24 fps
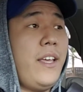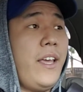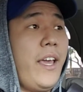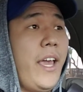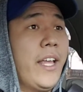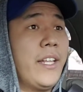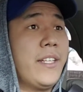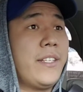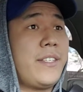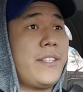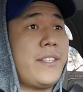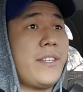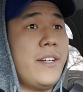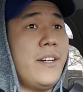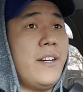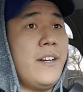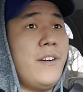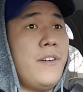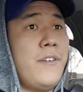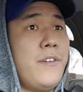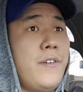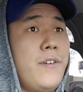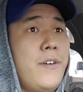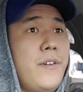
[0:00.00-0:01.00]
and
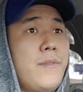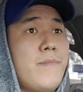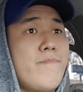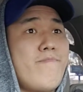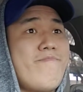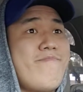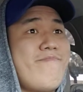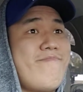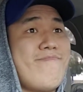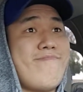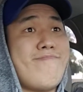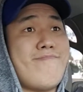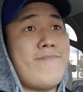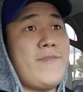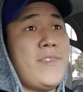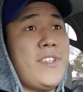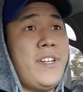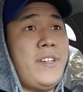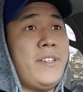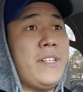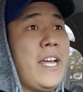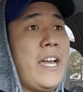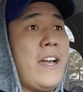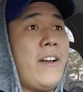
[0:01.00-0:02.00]
so you
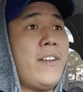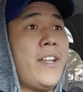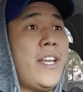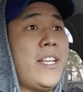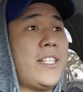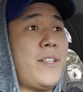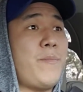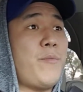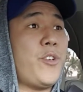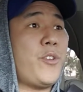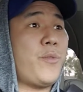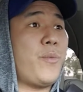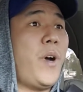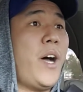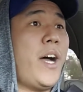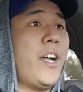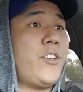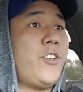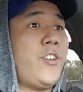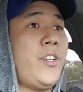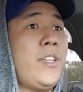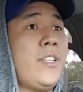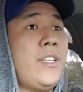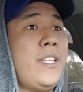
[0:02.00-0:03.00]
know, nowadays I'm just
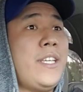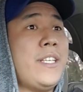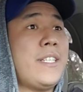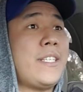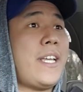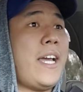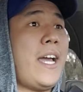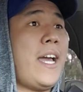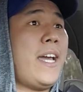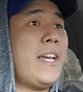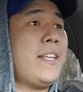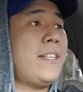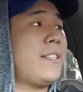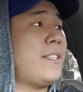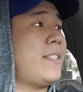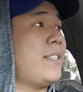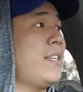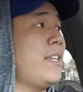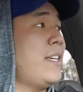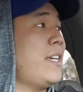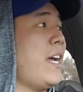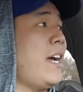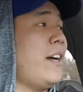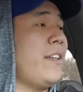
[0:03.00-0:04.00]
watching these guys,
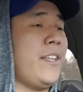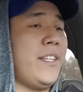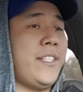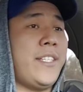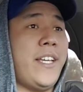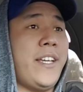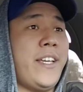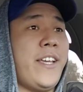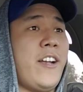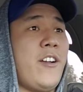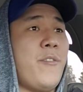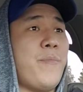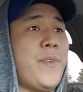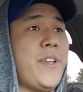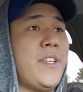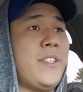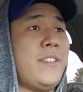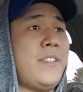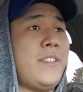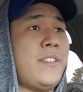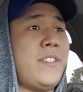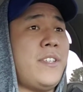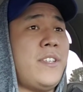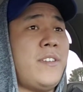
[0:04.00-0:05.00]
seeing how they take care of
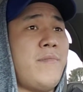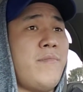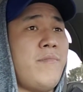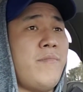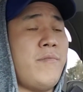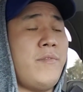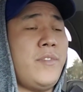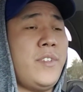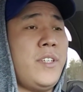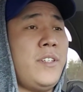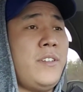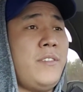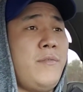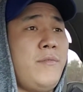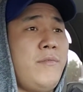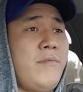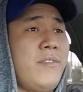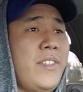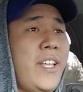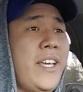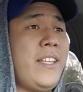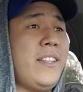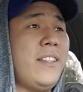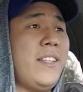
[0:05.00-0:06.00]
business, and you
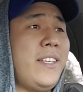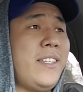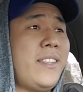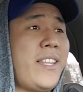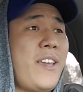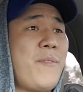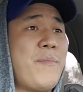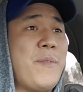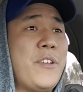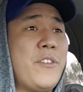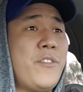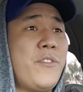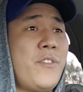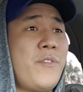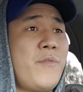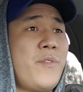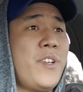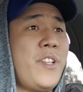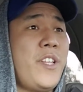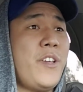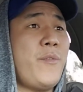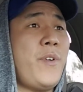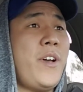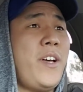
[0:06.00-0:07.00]
know, lately they've been doing
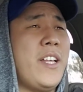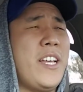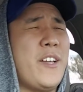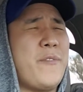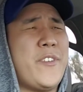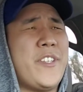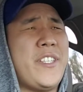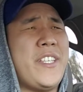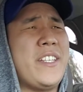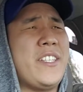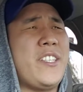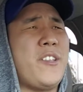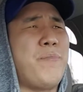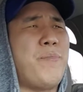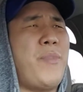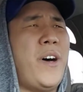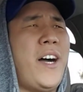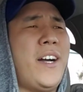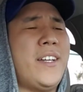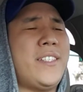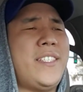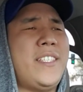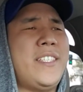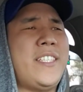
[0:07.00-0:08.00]
really well. Ever since the
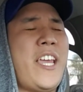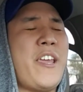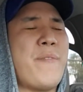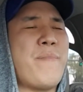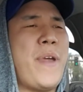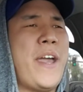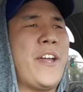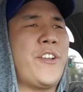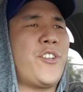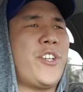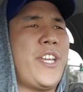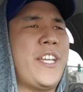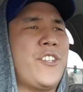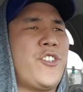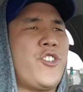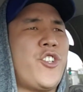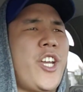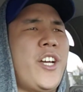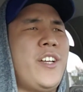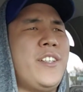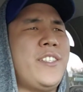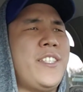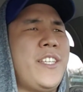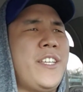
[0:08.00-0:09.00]
Boxing Day match against
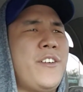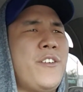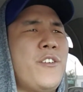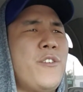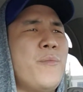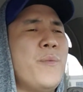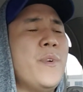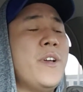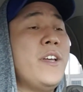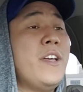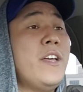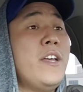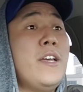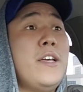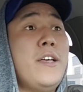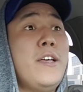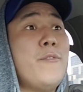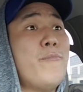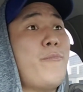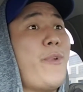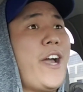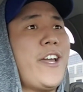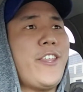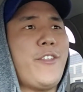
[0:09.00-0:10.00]
Chelsea, who,
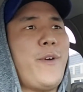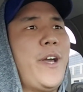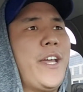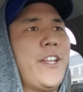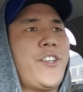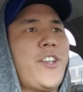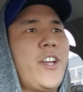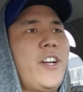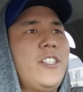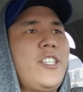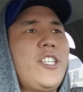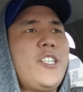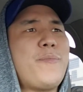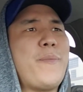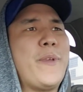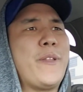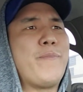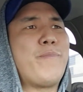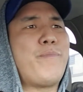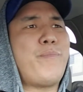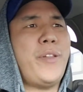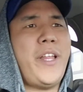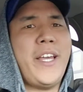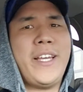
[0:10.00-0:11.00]
by the way, Chelsea's
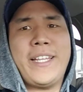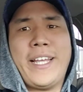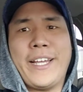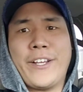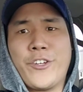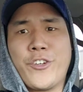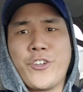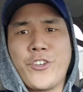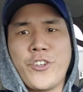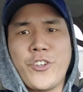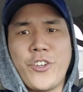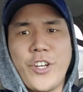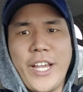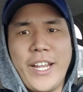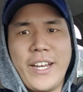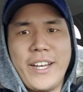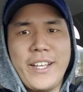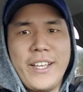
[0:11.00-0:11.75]
been playing like shit